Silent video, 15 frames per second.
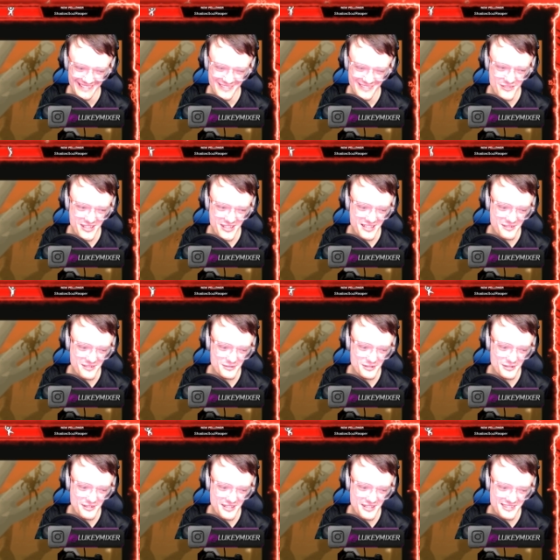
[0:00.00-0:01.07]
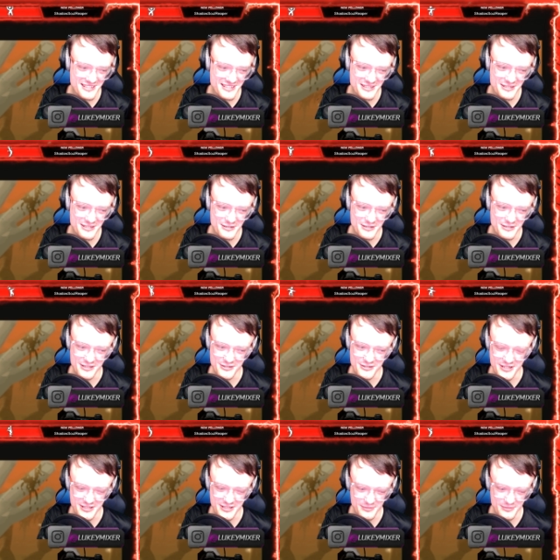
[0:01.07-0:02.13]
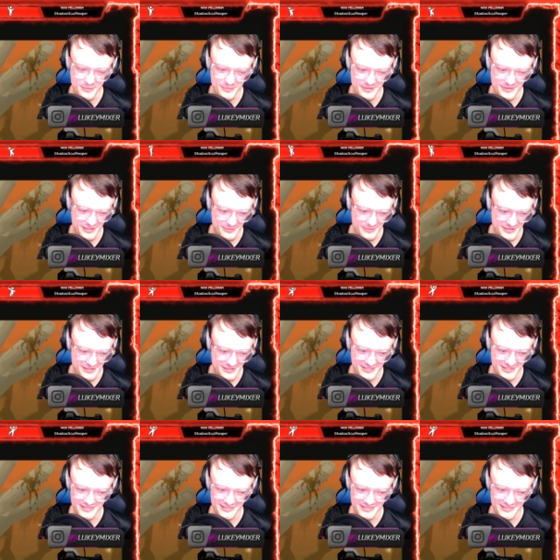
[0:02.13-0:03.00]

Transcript: Man, true It does look like Shrek's swamp a little bit, doesn't it?